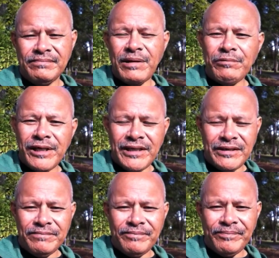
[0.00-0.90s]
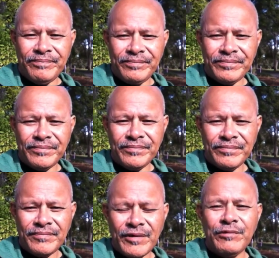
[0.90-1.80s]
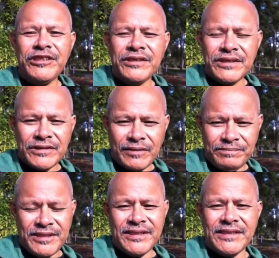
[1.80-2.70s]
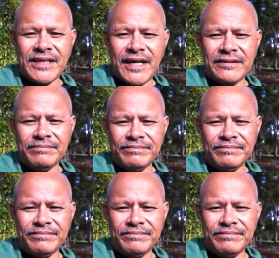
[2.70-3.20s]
But really, we should stop to start